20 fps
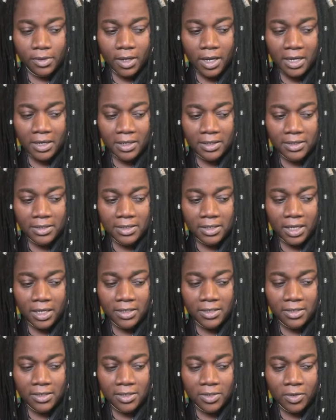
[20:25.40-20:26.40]
And it
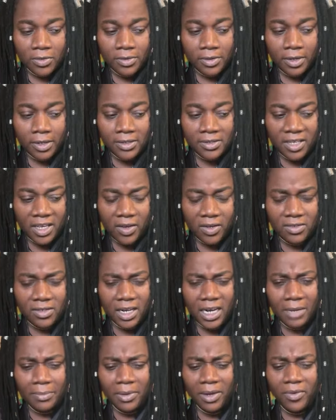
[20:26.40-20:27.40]
says, it says you
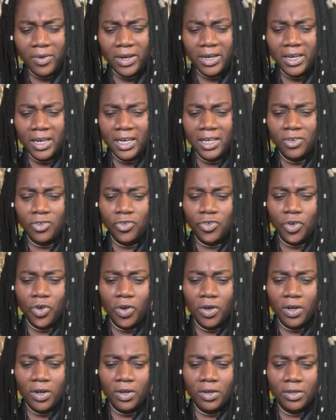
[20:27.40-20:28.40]
tell him already in
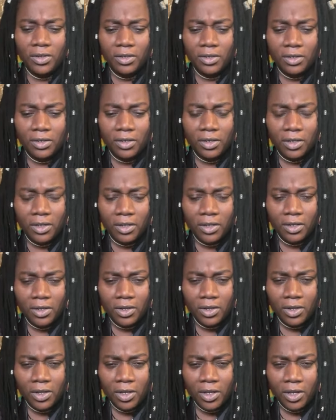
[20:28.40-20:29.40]
joke.
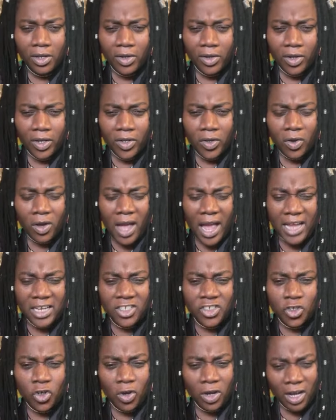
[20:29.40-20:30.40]
You guys
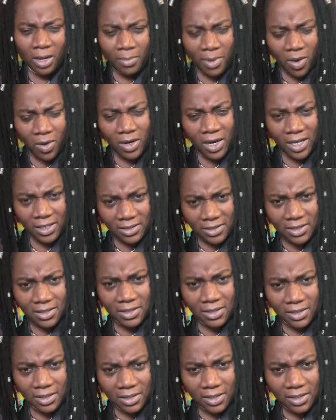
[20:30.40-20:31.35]
joke about this?